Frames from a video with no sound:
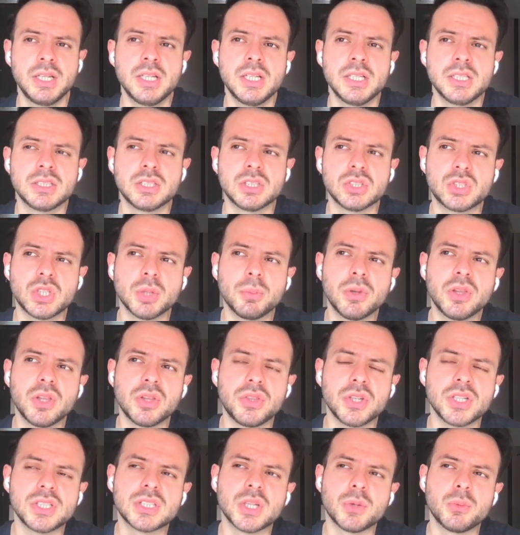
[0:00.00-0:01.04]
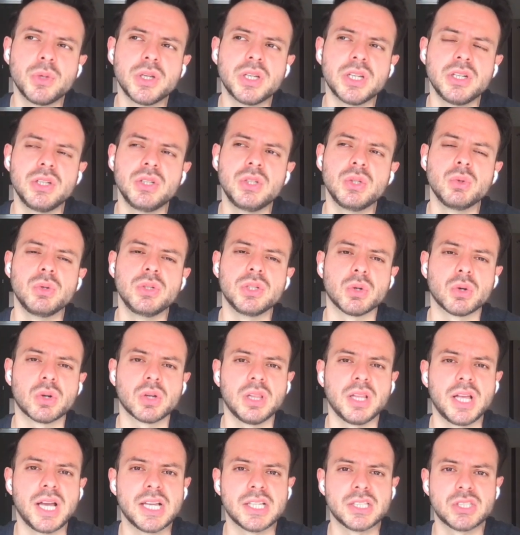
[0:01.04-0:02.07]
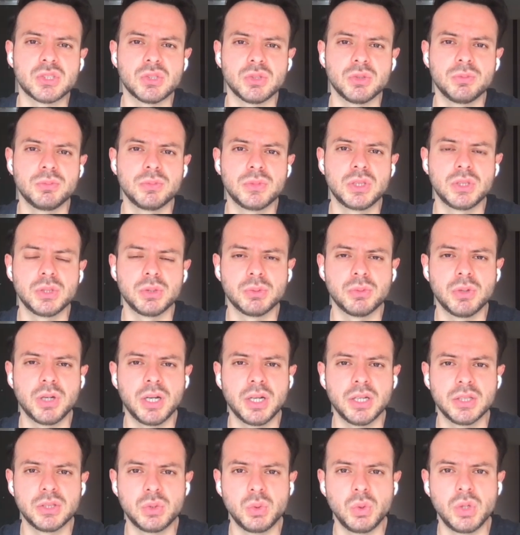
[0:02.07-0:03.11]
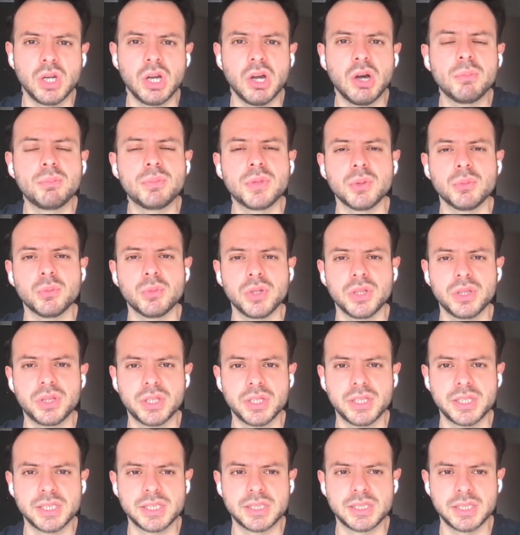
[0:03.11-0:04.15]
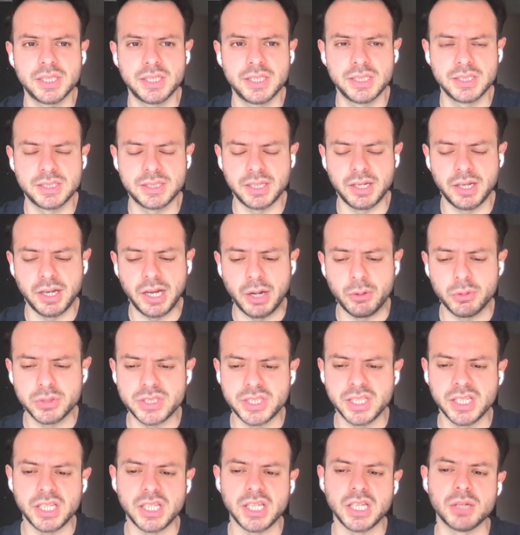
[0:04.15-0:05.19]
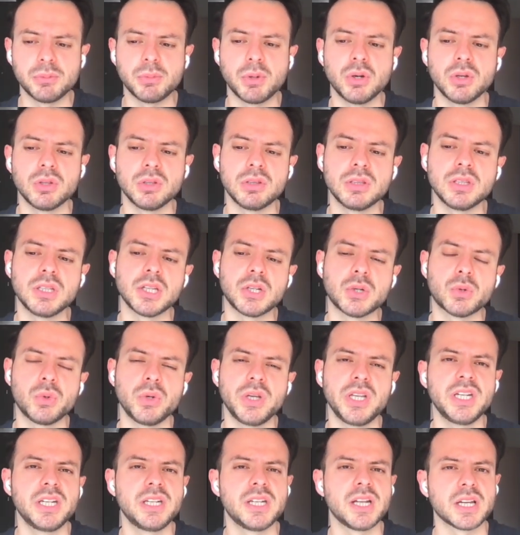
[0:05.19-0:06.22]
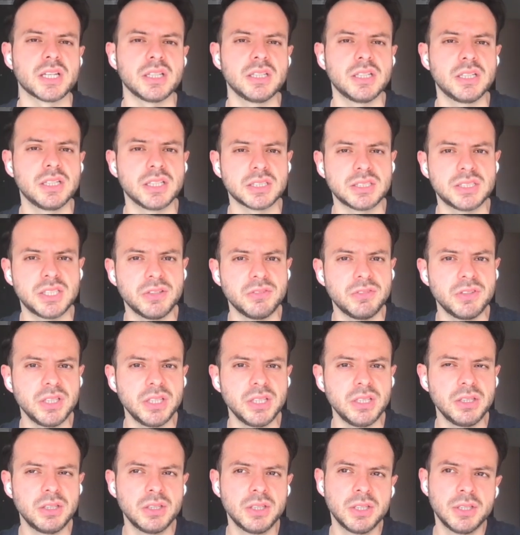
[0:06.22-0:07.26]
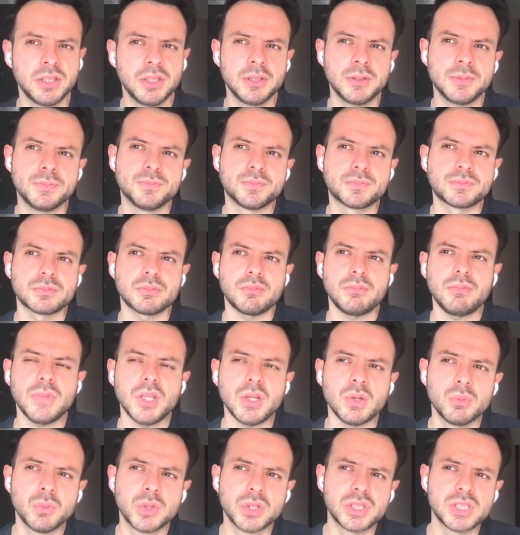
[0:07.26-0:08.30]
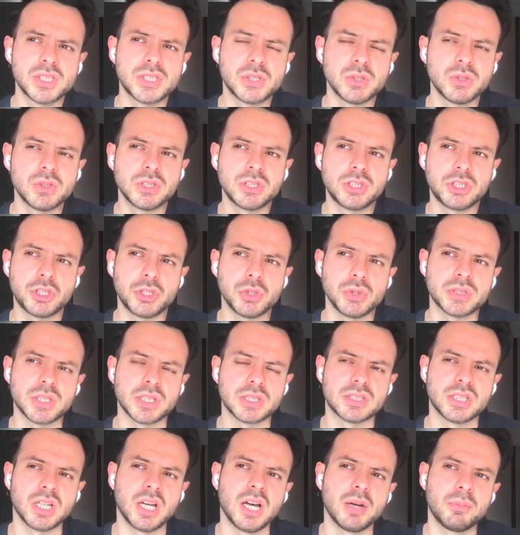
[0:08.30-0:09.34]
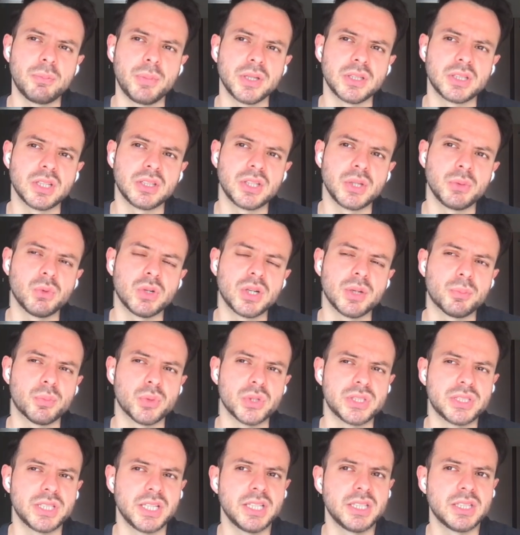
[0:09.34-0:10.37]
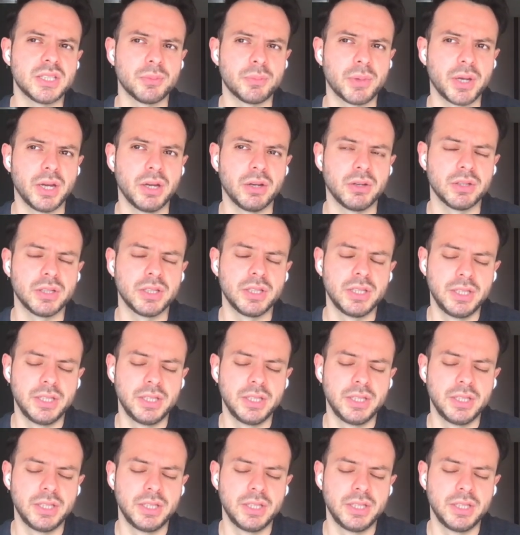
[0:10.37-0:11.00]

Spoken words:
So, some of the things that we can do in our classroom to help them with this is I was thinking about creating an activity where the students choose a topic that they want to present about,